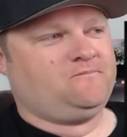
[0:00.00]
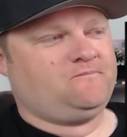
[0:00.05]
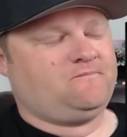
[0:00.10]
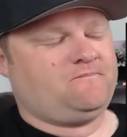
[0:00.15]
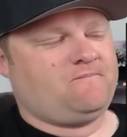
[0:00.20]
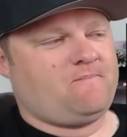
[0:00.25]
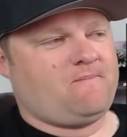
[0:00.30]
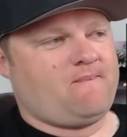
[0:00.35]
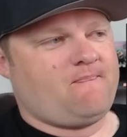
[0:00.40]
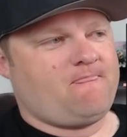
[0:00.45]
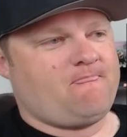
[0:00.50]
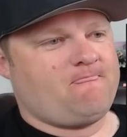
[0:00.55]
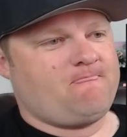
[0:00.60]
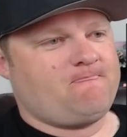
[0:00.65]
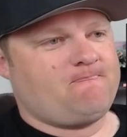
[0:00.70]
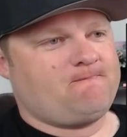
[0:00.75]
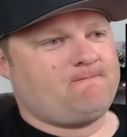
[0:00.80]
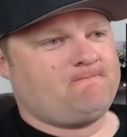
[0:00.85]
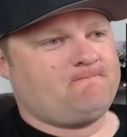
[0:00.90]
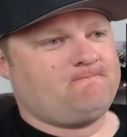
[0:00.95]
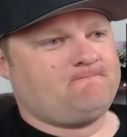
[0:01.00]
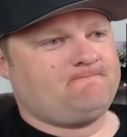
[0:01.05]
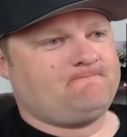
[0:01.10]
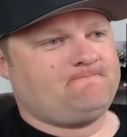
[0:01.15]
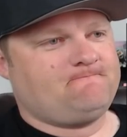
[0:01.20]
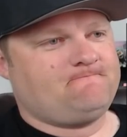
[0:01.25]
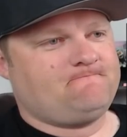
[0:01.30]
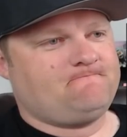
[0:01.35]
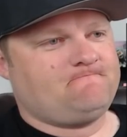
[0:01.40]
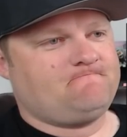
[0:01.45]

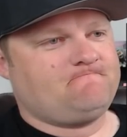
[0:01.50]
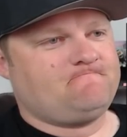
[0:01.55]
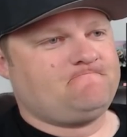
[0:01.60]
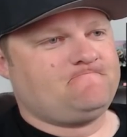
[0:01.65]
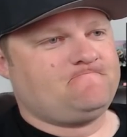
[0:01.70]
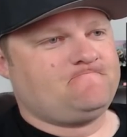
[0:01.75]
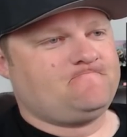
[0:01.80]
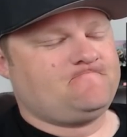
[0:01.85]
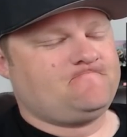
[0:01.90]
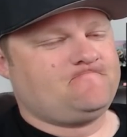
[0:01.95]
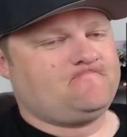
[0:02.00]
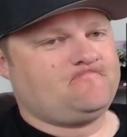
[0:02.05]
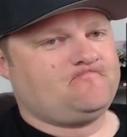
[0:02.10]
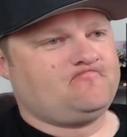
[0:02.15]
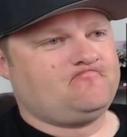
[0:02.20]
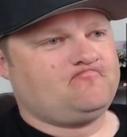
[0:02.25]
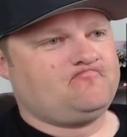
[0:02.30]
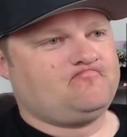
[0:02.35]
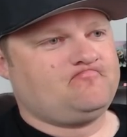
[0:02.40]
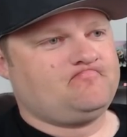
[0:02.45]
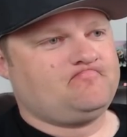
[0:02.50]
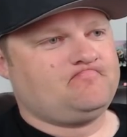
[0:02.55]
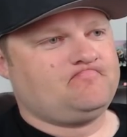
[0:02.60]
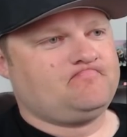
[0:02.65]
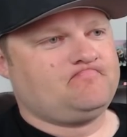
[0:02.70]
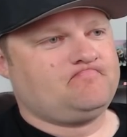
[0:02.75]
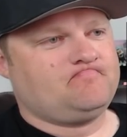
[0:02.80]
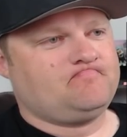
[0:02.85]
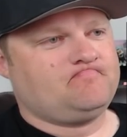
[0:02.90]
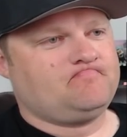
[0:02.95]

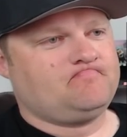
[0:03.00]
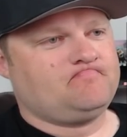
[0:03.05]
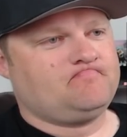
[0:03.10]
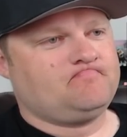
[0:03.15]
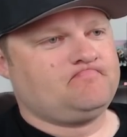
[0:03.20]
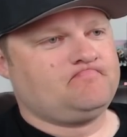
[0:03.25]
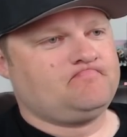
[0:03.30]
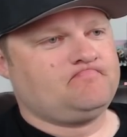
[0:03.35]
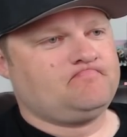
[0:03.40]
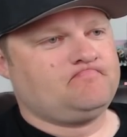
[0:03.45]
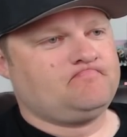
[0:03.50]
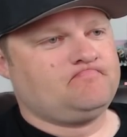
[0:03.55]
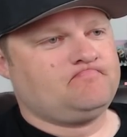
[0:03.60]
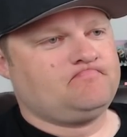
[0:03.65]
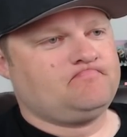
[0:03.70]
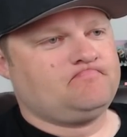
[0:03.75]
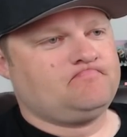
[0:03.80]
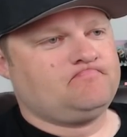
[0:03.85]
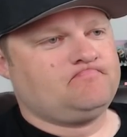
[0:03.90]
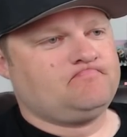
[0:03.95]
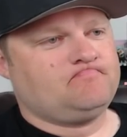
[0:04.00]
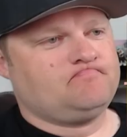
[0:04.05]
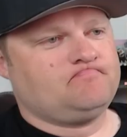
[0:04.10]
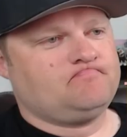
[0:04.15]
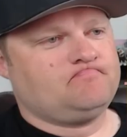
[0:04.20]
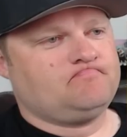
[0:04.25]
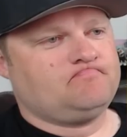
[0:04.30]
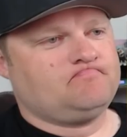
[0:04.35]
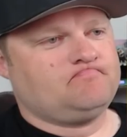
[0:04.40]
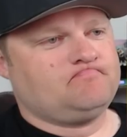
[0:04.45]

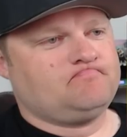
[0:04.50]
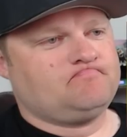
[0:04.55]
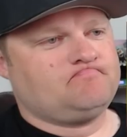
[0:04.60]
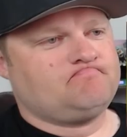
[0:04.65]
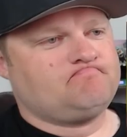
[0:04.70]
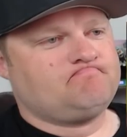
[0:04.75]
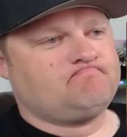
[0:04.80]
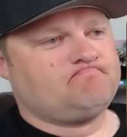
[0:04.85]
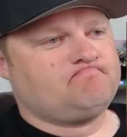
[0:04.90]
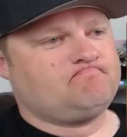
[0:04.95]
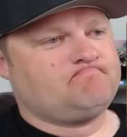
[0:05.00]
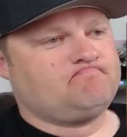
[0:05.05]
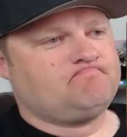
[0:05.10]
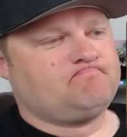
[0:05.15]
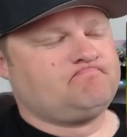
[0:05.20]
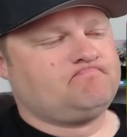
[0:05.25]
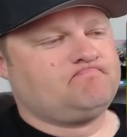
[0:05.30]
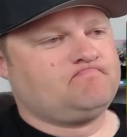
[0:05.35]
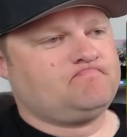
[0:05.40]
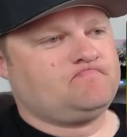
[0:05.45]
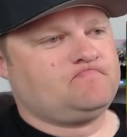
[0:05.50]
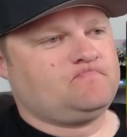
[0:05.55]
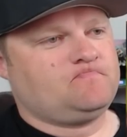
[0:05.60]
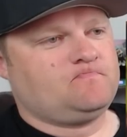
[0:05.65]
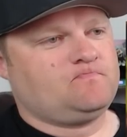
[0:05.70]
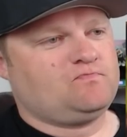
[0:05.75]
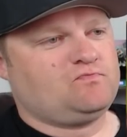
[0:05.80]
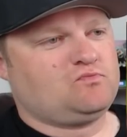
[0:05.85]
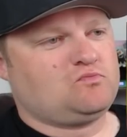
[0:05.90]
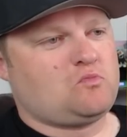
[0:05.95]

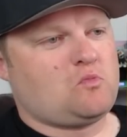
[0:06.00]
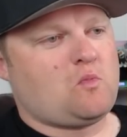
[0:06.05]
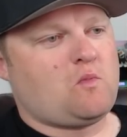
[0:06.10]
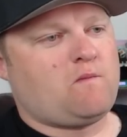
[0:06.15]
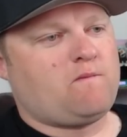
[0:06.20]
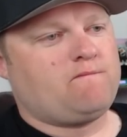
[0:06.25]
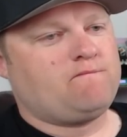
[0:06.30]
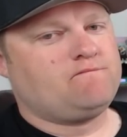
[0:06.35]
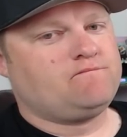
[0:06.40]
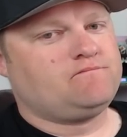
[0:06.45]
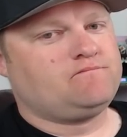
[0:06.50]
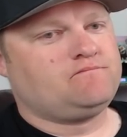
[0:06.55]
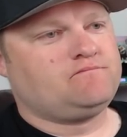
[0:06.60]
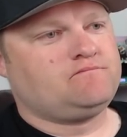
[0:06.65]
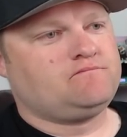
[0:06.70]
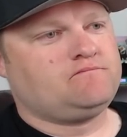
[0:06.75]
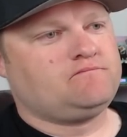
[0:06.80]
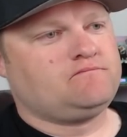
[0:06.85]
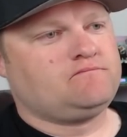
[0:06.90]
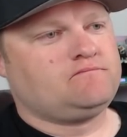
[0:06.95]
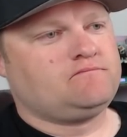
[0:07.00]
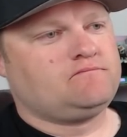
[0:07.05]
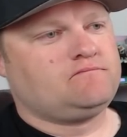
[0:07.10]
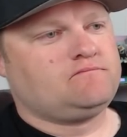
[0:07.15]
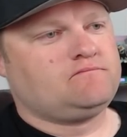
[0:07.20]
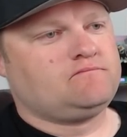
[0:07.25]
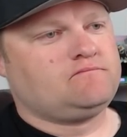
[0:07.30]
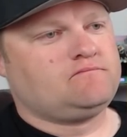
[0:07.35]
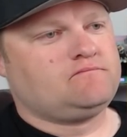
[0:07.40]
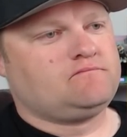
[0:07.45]

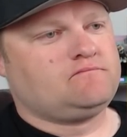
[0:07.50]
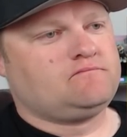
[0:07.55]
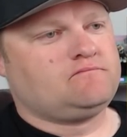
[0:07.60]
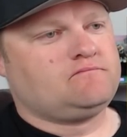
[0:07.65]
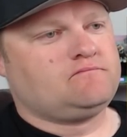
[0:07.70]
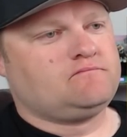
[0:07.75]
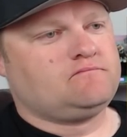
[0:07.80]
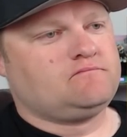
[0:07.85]
The person shown says nothing.